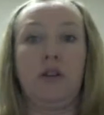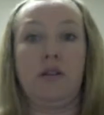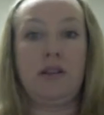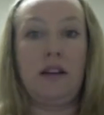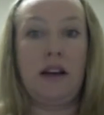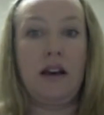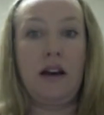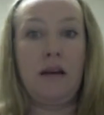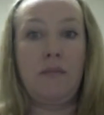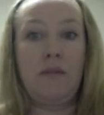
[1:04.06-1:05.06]
Are you sitting
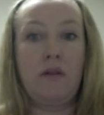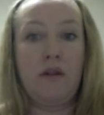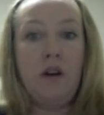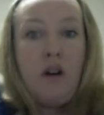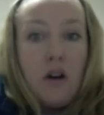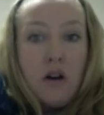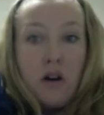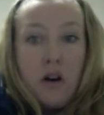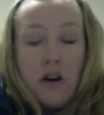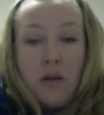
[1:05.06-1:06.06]
up?
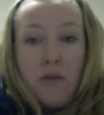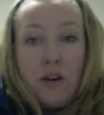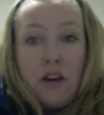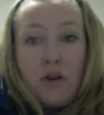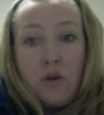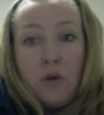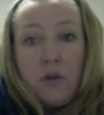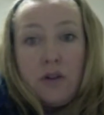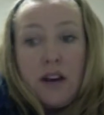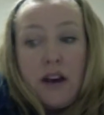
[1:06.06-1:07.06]
Are you bringing your
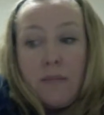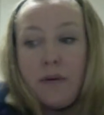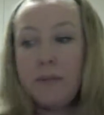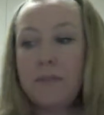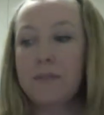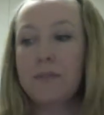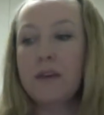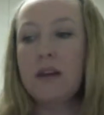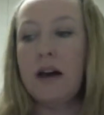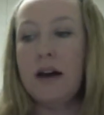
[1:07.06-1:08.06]
shoulders up?
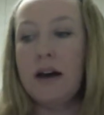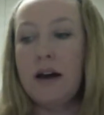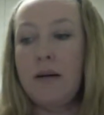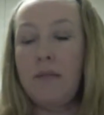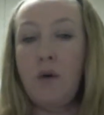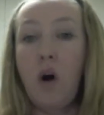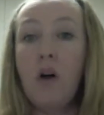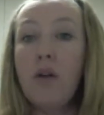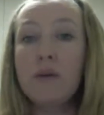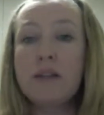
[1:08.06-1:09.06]

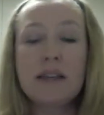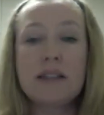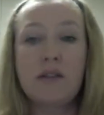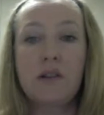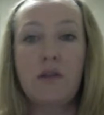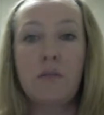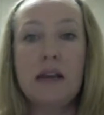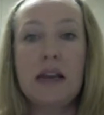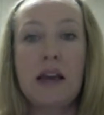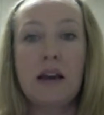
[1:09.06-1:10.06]
All those things have different
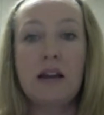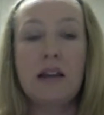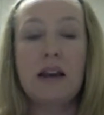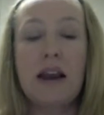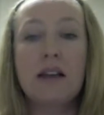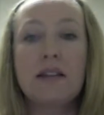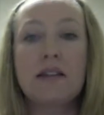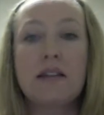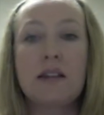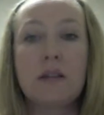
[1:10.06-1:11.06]
meaning.
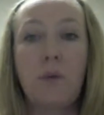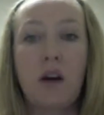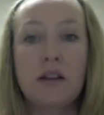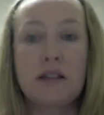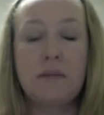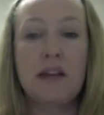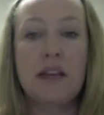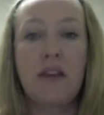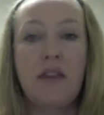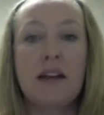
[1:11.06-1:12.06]
Next is proximity,
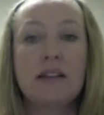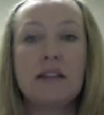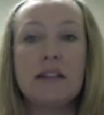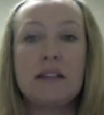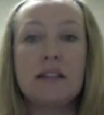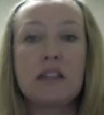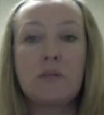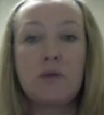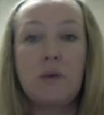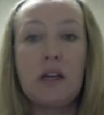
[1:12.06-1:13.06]
and that's the distance
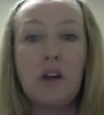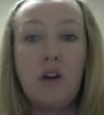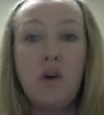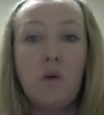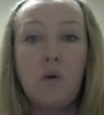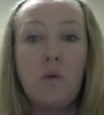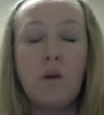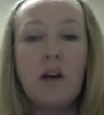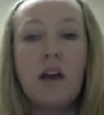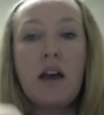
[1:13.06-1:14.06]
between you
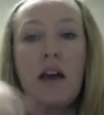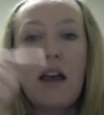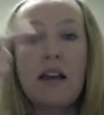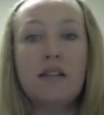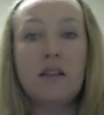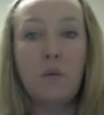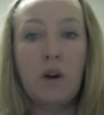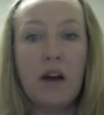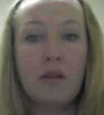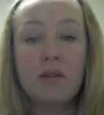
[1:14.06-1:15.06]
and someone
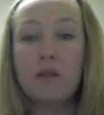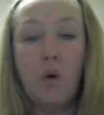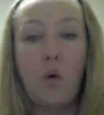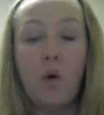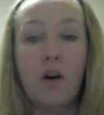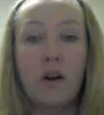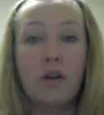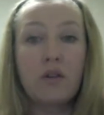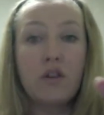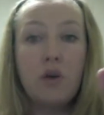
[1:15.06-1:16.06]
else or
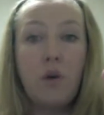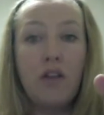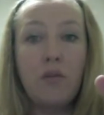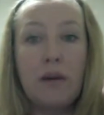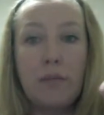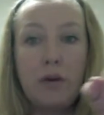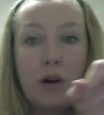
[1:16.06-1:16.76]
two other people.